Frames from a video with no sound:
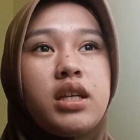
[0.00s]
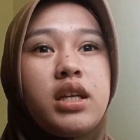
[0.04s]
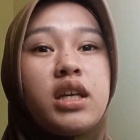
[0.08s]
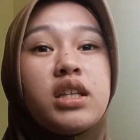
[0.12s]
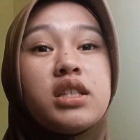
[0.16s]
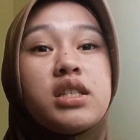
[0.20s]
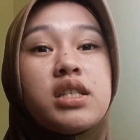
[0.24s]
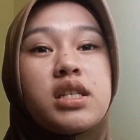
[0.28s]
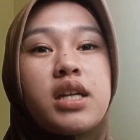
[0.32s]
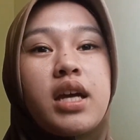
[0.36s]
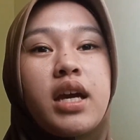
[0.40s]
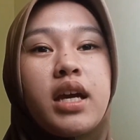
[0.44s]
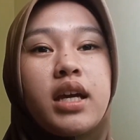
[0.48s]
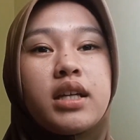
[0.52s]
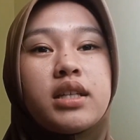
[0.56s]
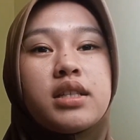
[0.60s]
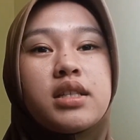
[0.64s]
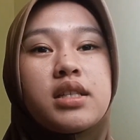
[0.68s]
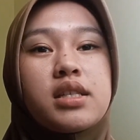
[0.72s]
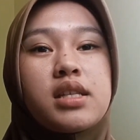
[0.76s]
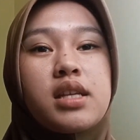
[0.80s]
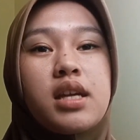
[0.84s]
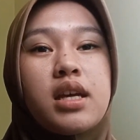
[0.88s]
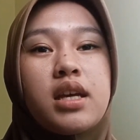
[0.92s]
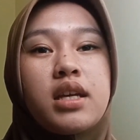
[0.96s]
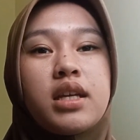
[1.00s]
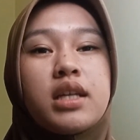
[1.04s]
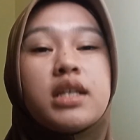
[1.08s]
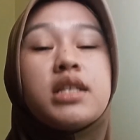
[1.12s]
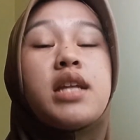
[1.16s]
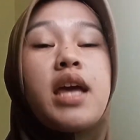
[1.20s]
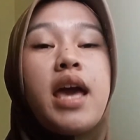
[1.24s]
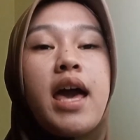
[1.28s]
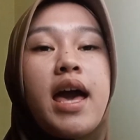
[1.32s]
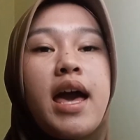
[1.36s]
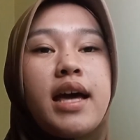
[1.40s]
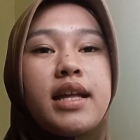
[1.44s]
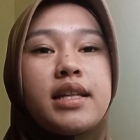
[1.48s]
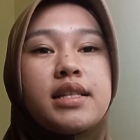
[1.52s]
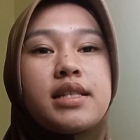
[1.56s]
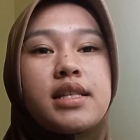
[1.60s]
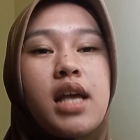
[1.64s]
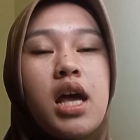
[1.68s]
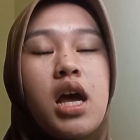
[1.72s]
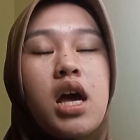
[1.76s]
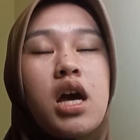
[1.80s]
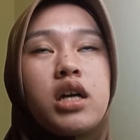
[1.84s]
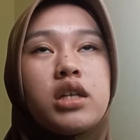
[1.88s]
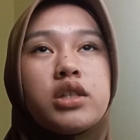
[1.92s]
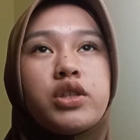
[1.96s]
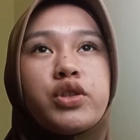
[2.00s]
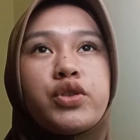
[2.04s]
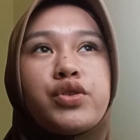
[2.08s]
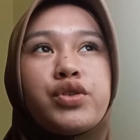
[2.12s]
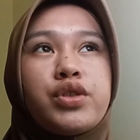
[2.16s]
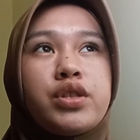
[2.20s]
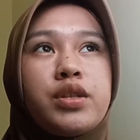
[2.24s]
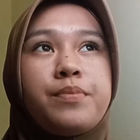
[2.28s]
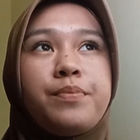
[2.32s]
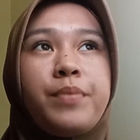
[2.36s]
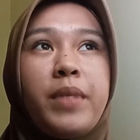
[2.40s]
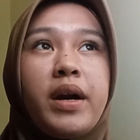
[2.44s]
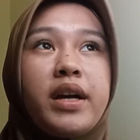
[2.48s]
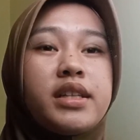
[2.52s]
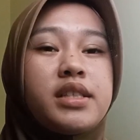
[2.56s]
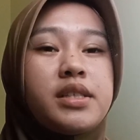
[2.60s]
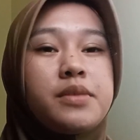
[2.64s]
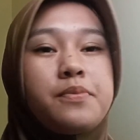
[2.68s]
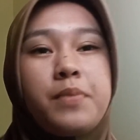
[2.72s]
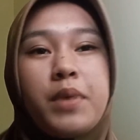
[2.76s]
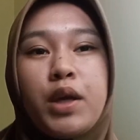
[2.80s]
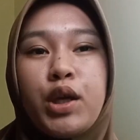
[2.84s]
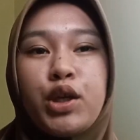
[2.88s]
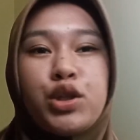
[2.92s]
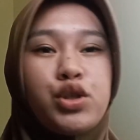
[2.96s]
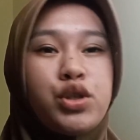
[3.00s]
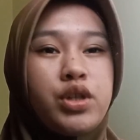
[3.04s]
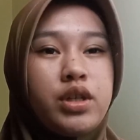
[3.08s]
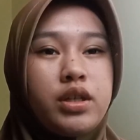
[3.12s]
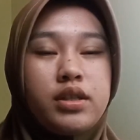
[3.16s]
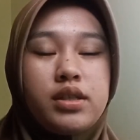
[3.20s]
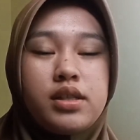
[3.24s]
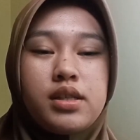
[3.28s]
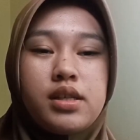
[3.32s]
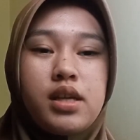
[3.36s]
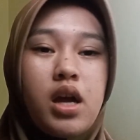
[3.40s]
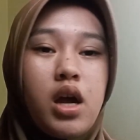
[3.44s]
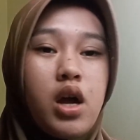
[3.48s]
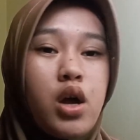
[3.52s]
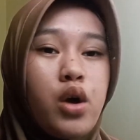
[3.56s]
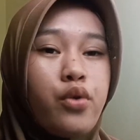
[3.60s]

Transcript: enhance student participations.